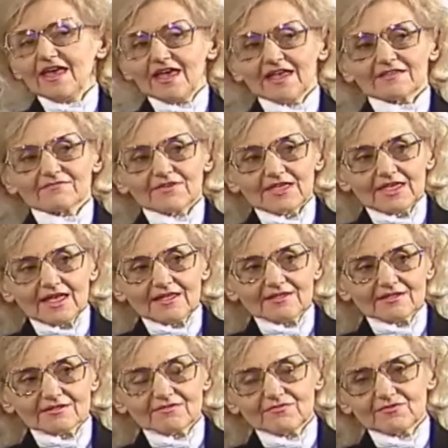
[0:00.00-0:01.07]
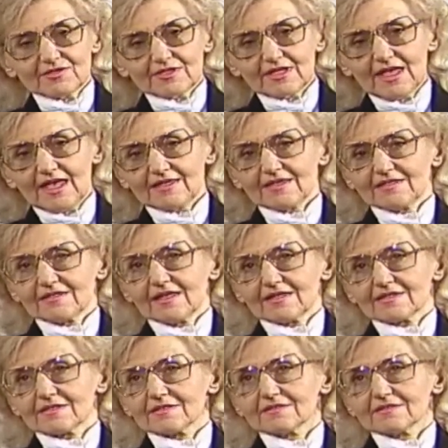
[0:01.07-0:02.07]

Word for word: And we cannot forget that